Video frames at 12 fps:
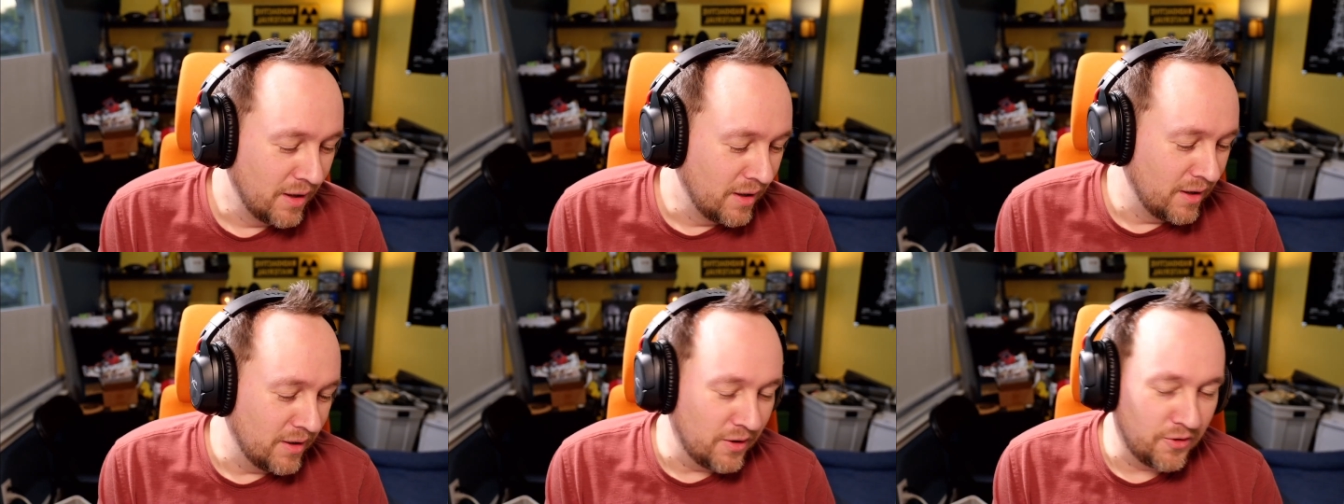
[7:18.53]

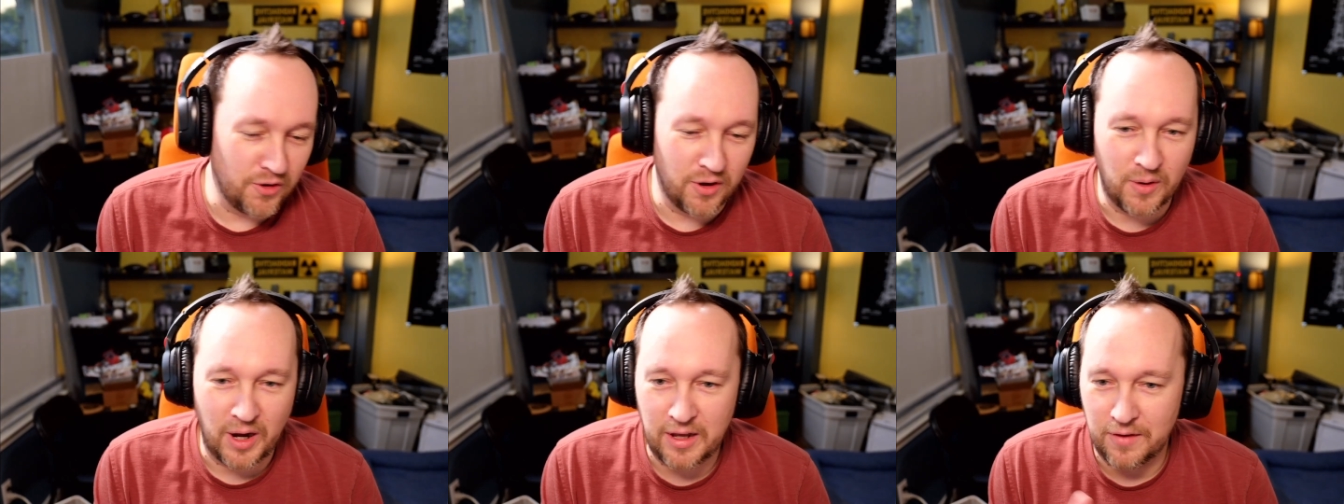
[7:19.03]
So
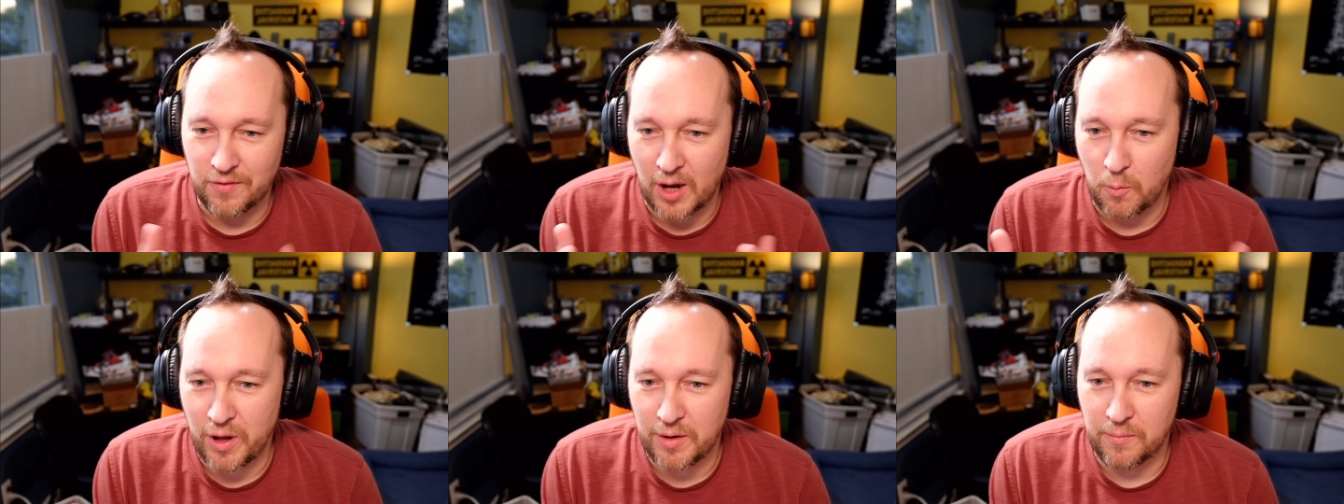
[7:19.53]
I
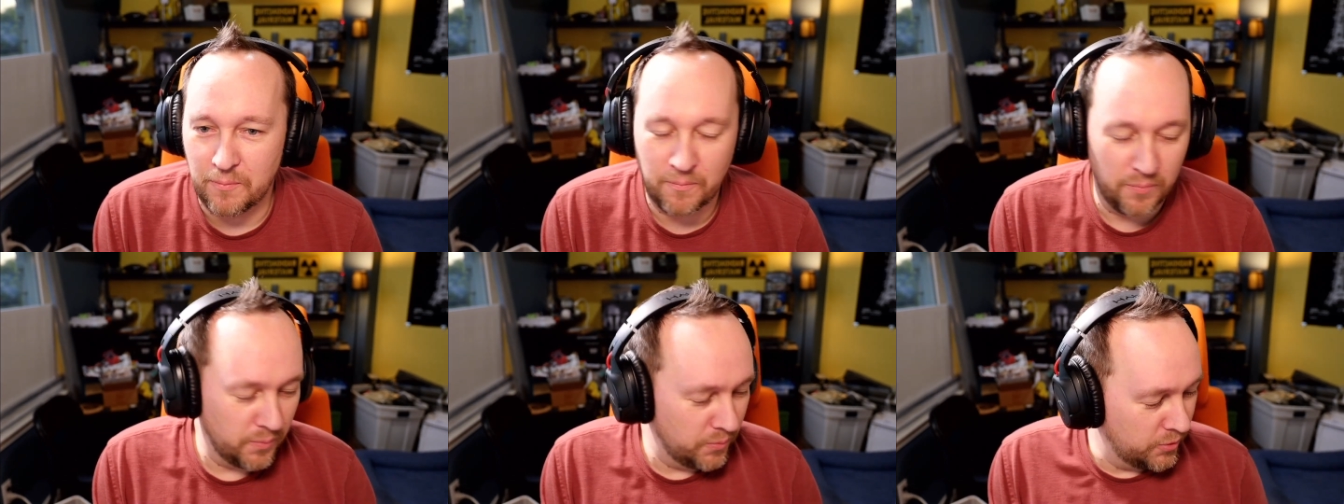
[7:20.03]
went and
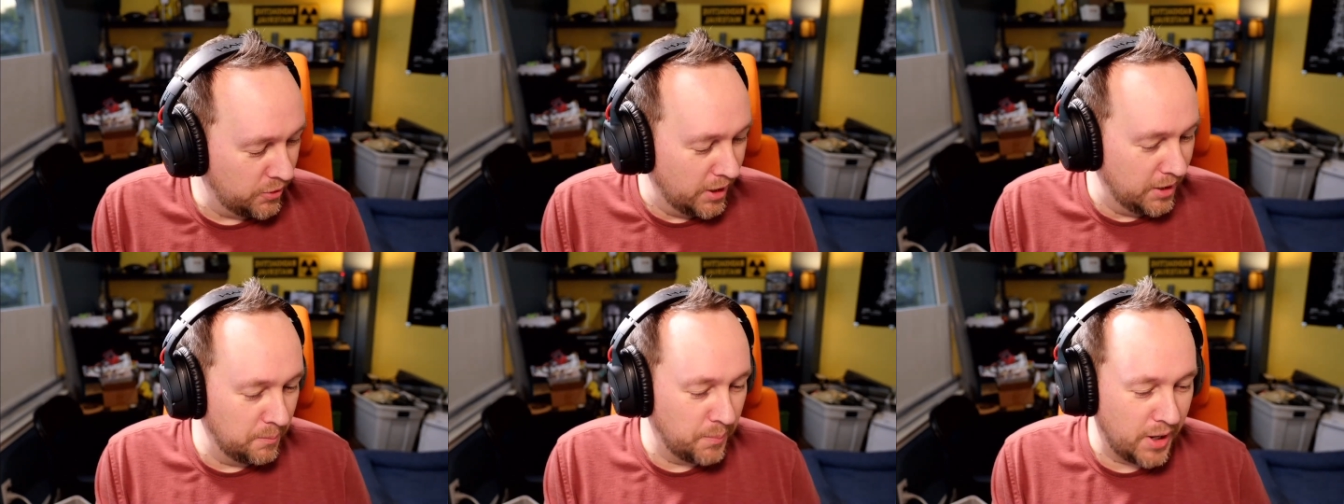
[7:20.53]

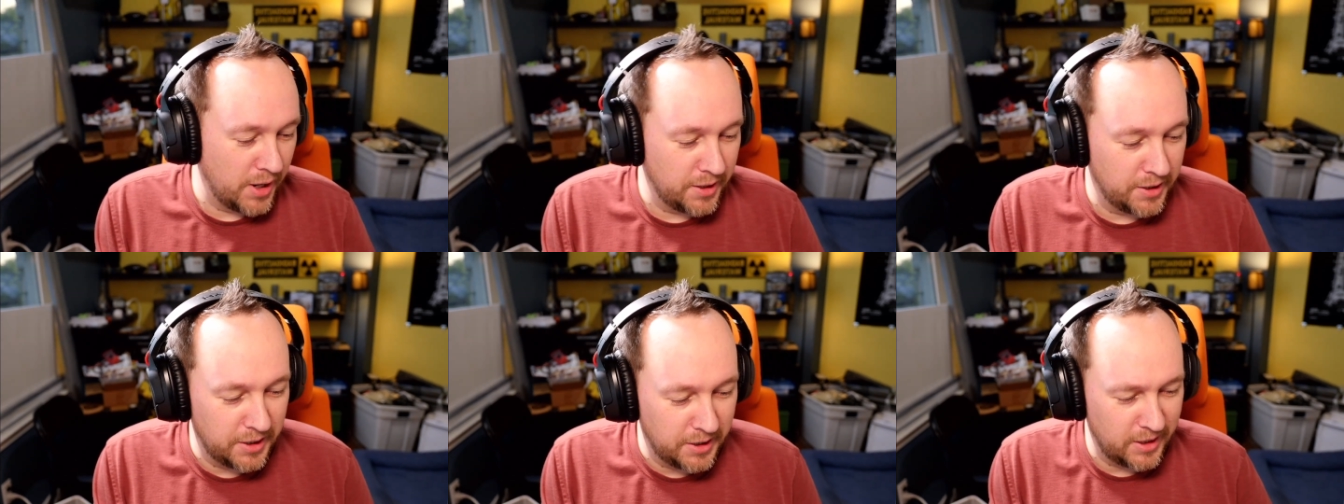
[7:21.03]
then bought a